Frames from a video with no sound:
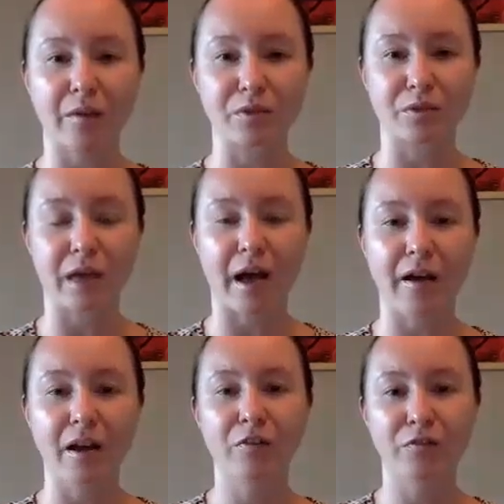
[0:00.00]
So
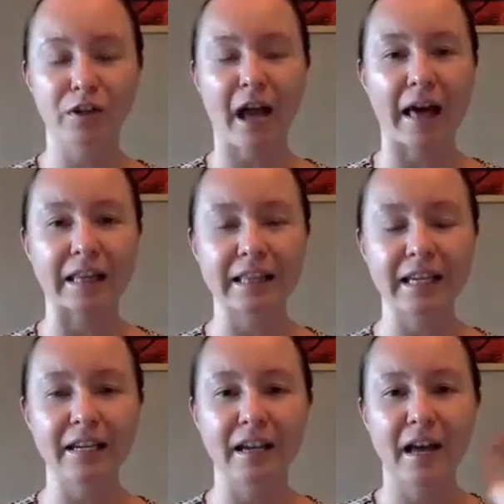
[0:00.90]
that for an
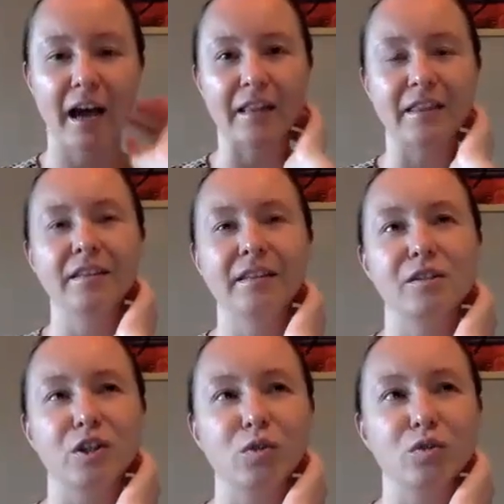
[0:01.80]
athlete, I think
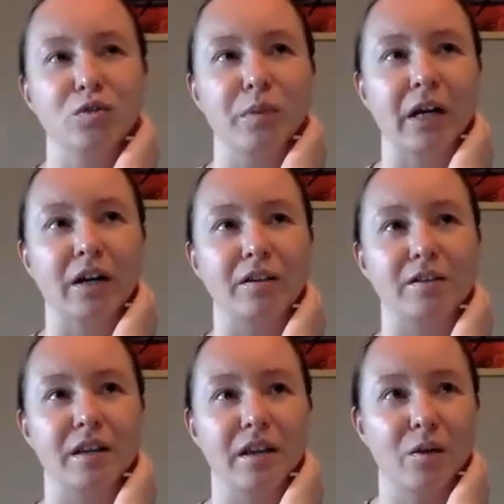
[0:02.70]
that's huge because